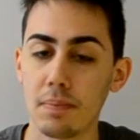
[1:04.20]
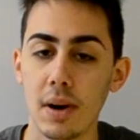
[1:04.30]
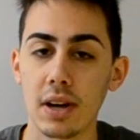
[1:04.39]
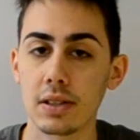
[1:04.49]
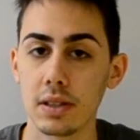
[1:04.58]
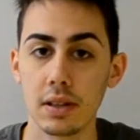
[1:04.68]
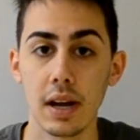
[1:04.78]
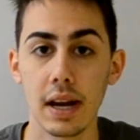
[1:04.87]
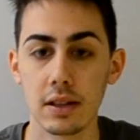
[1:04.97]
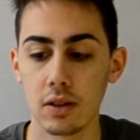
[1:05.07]
part in the
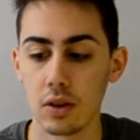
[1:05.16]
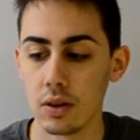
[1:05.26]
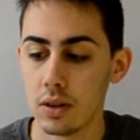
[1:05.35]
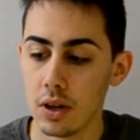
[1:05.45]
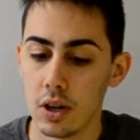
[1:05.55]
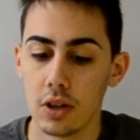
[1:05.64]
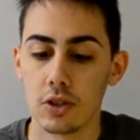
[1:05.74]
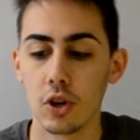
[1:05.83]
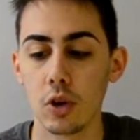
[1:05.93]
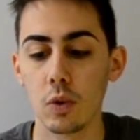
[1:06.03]
handle,
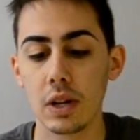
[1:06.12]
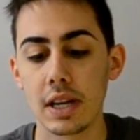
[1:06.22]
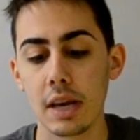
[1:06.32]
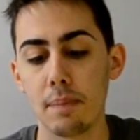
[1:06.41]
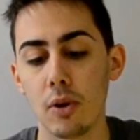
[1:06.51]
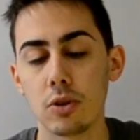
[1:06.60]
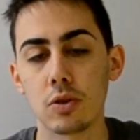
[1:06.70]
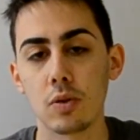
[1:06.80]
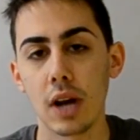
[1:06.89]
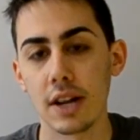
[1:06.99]
so it will keep all
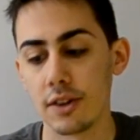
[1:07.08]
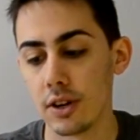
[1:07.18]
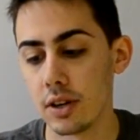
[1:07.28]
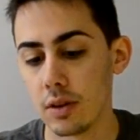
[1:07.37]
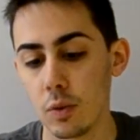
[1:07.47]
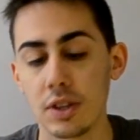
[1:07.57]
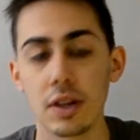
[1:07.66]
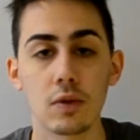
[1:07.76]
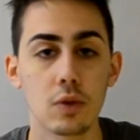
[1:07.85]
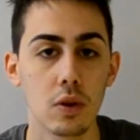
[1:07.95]
together
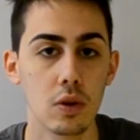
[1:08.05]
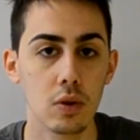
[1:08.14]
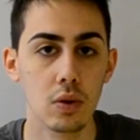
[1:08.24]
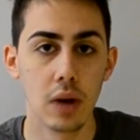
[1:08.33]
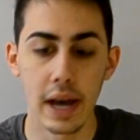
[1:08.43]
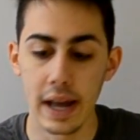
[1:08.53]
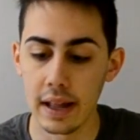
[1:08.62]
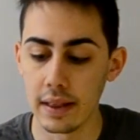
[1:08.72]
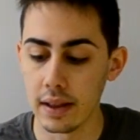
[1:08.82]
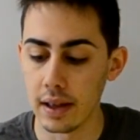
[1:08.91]
without glue,
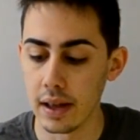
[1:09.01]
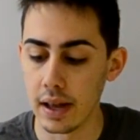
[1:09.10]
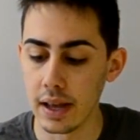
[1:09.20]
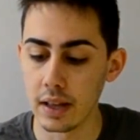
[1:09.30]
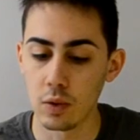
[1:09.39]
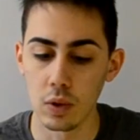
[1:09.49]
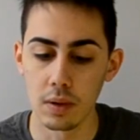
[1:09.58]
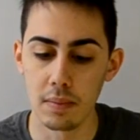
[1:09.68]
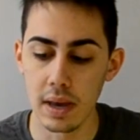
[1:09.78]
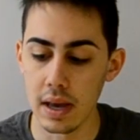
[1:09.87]
and it will
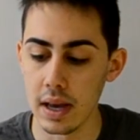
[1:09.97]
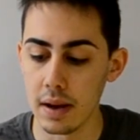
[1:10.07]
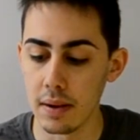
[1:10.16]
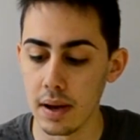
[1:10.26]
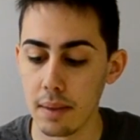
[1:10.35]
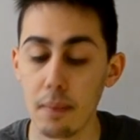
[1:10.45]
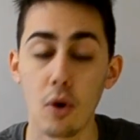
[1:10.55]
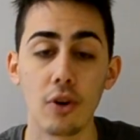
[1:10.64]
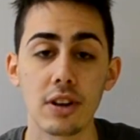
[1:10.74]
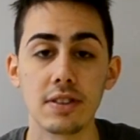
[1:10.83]
be
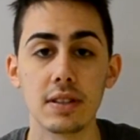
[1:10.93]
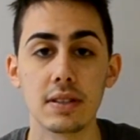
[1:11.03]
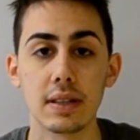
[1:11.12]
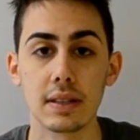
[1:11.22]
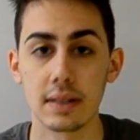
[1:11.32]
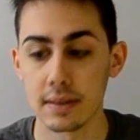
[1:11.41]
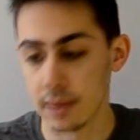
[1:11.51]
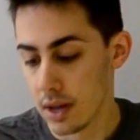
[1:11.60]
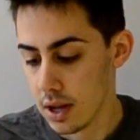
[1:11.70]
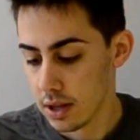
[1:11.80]
more resistant.
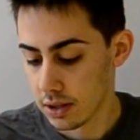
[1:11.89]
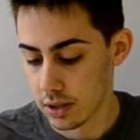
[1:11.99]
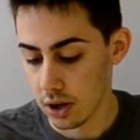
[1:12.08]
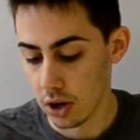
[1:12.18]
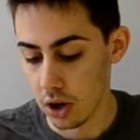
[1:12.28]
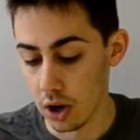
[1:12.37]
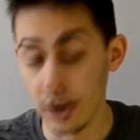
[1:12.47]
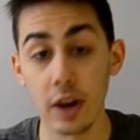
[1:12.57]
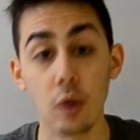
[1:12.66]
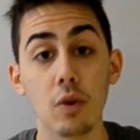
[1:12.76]
So
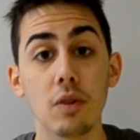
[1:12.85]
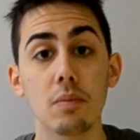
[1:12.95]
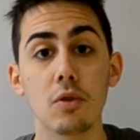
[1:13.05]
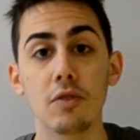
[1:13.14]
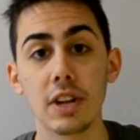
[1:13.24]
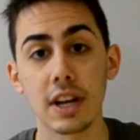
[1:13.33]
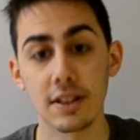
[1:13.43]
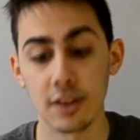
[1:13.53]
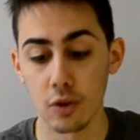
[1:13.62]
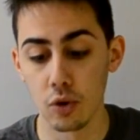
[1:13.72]
now we will move in
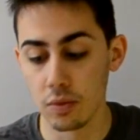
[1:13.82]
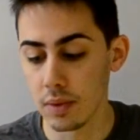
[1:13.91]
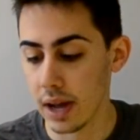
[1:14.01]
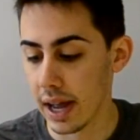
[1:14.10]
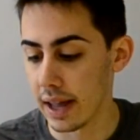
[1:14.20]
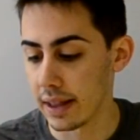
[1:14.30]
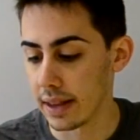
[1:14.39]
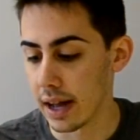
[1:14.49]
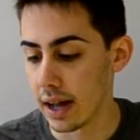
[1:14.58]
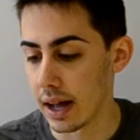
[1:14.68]
another room, and
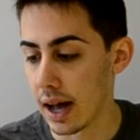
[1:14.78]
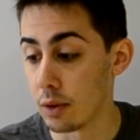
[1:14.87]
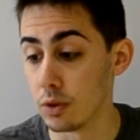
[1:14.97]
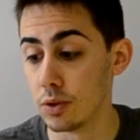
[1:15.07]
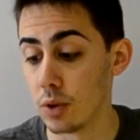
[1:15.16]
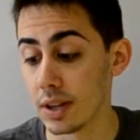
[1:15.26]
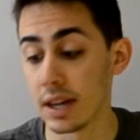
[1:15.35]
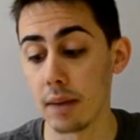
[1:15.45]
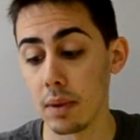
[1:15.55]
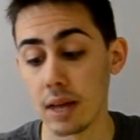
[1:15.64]
I will do a
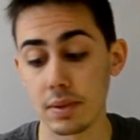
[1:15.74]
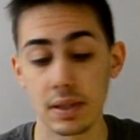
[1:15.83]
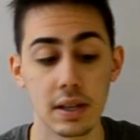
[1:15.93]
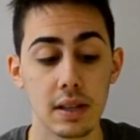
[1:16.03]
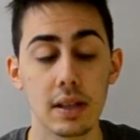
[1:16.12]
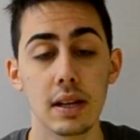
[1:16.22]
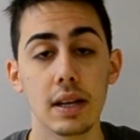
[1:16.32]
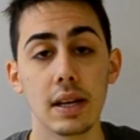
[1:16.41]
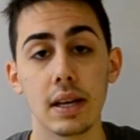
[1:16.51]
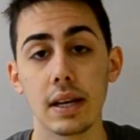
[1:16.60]
time lapse in
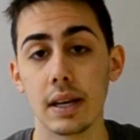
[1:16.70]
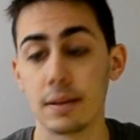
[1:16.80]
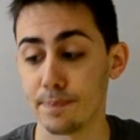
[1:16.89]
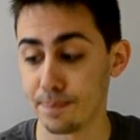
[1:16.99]
the